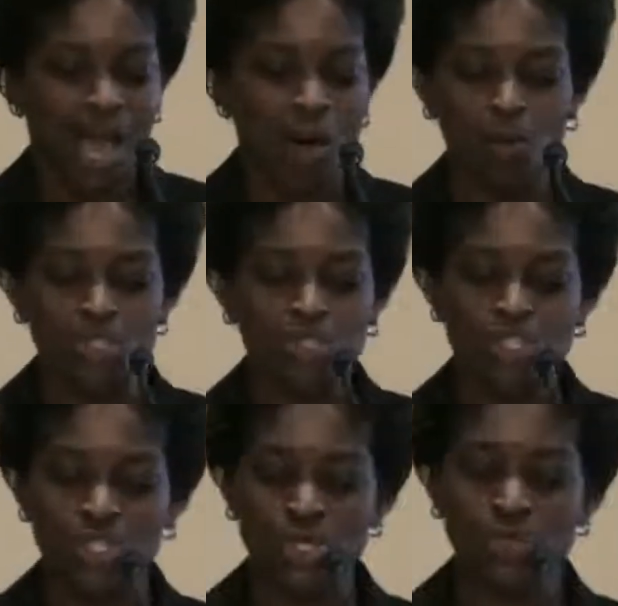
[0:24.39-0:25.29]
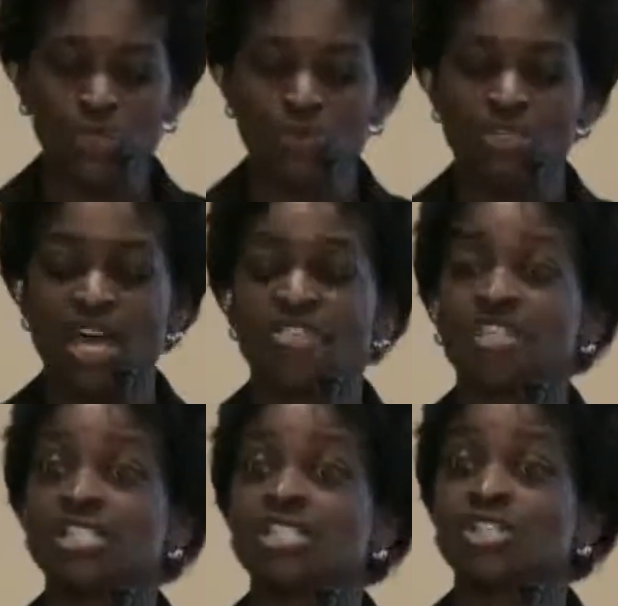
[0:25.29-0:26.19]
I want to assure you that
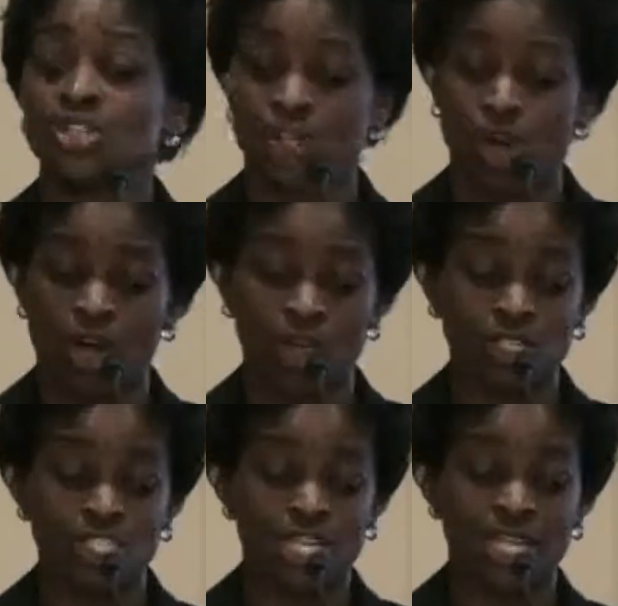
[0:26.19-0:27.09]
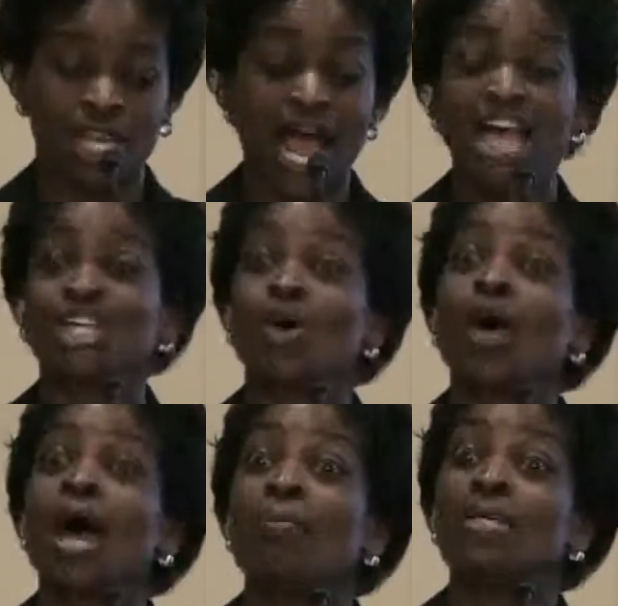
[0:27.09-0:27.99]
this is a charge that I know
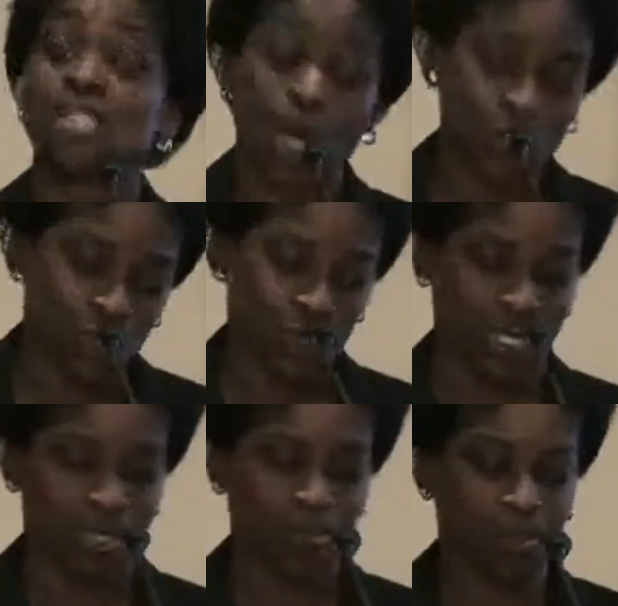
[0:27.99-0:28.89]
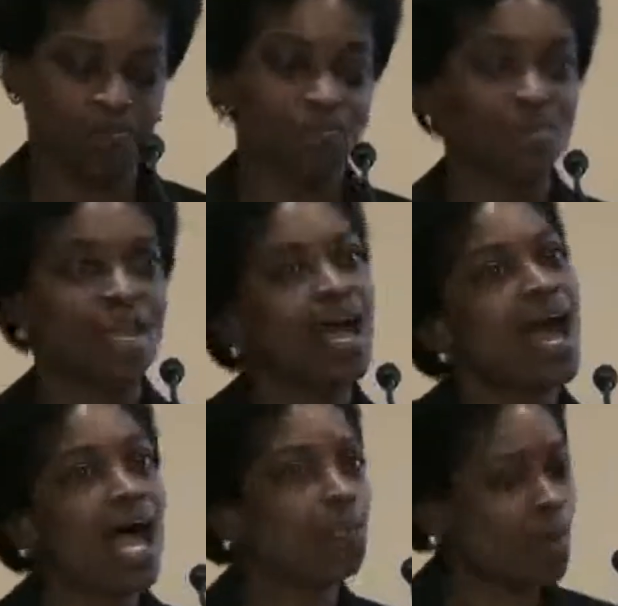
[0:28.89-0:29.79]
I must also keep.
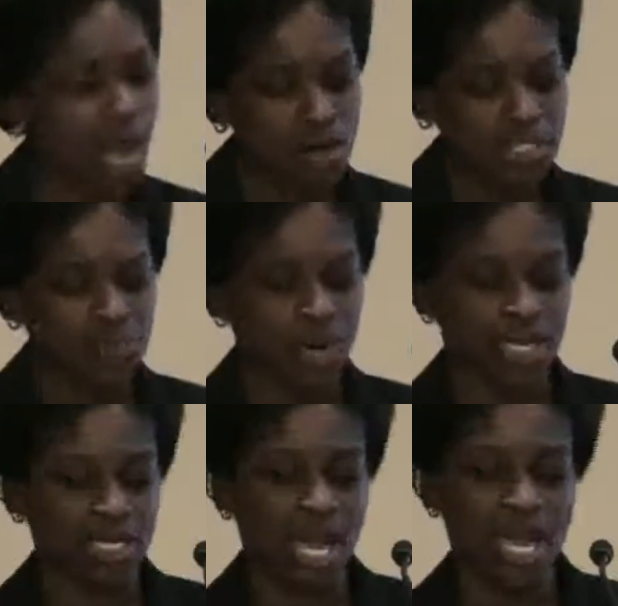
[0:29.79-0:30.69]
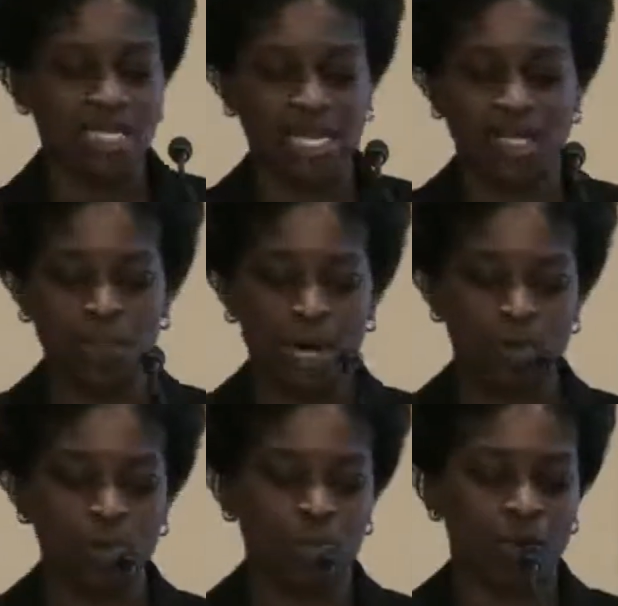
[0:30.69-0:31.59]
I proudly recognize and am
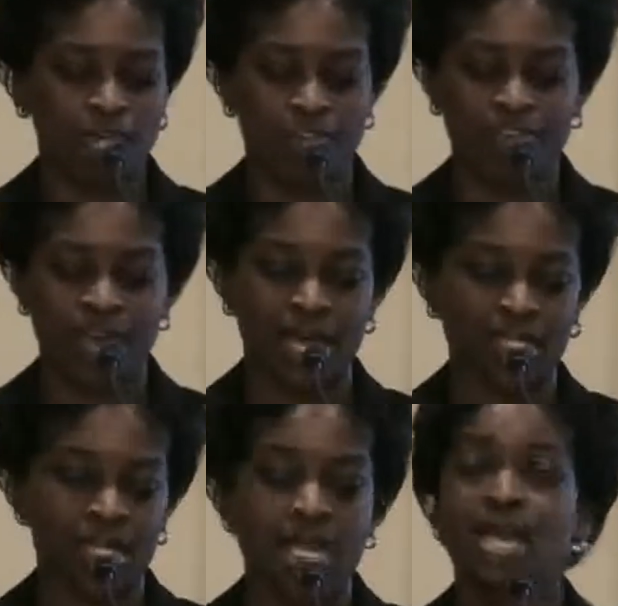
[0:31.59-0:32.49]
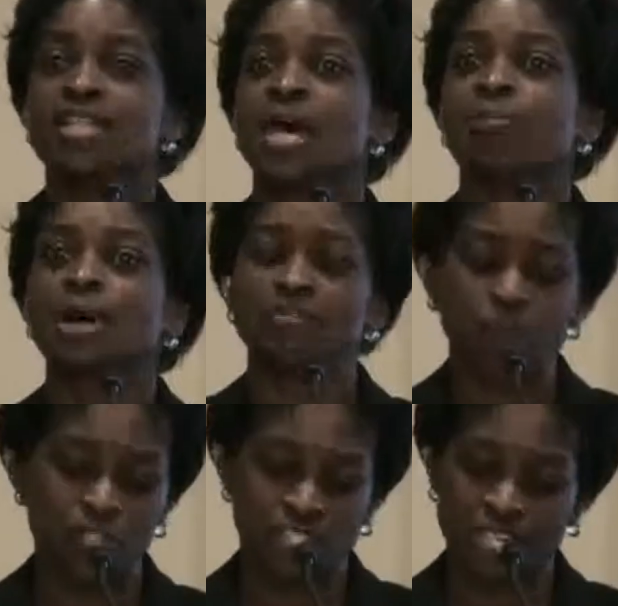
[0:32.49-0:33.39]
humbled by the fact that but
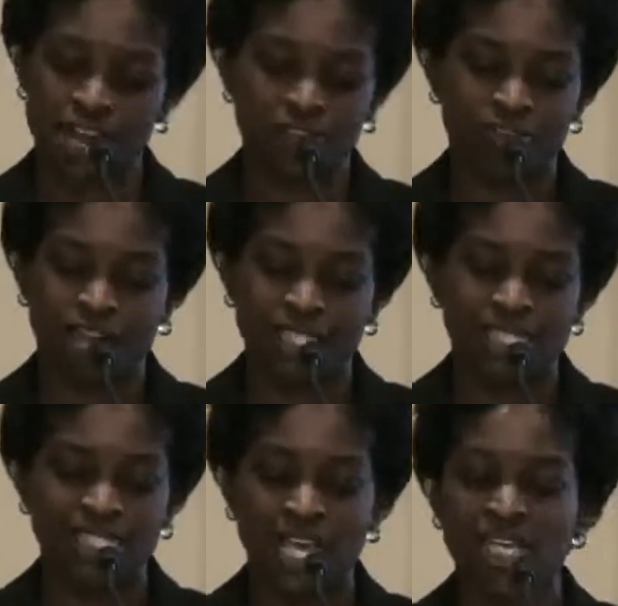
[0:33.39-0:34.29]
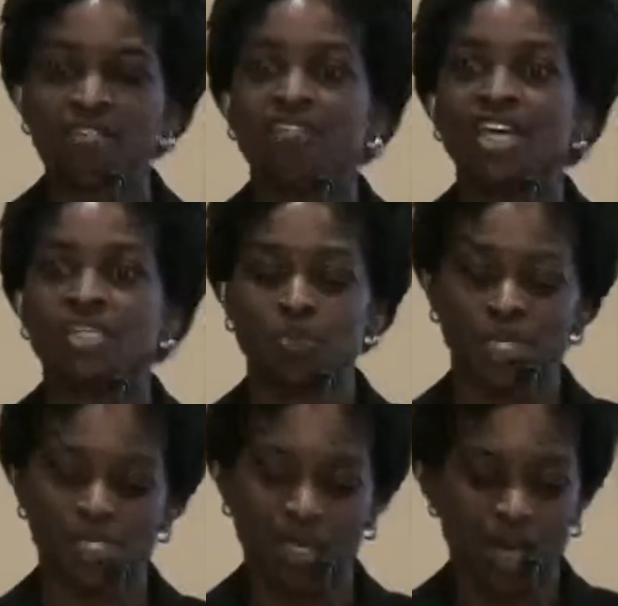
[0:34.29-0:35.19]
for the sacrifices and
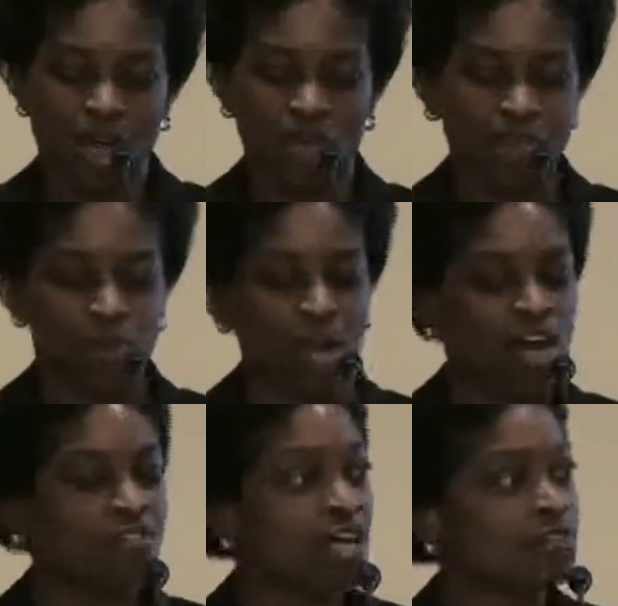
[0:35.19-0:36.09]
investments of the Ralph